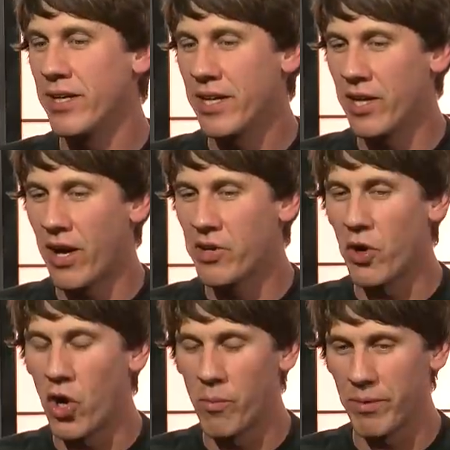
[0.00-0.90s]
you know, I'll go
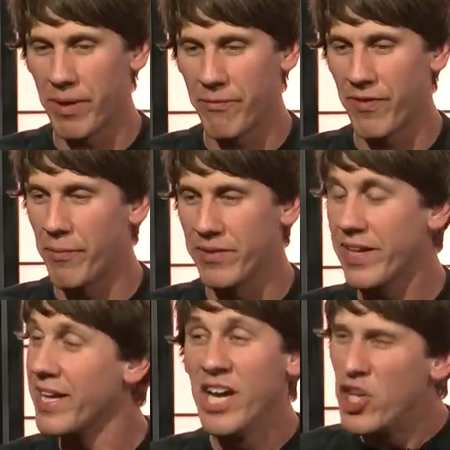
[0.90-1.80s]
home and my family's
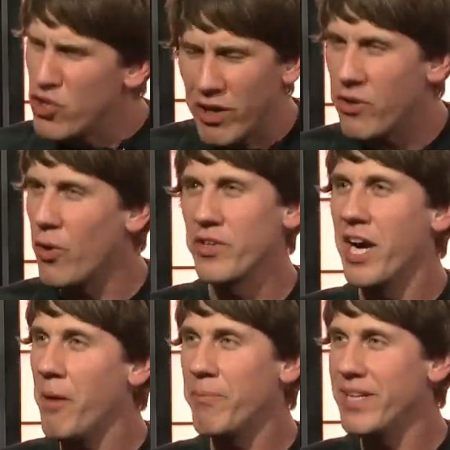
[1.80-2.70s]
like, you're on your own
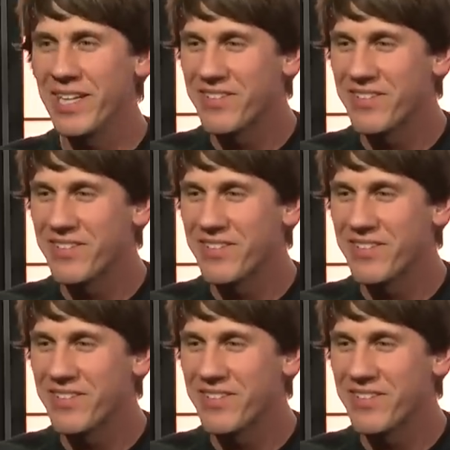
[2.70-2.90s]
company.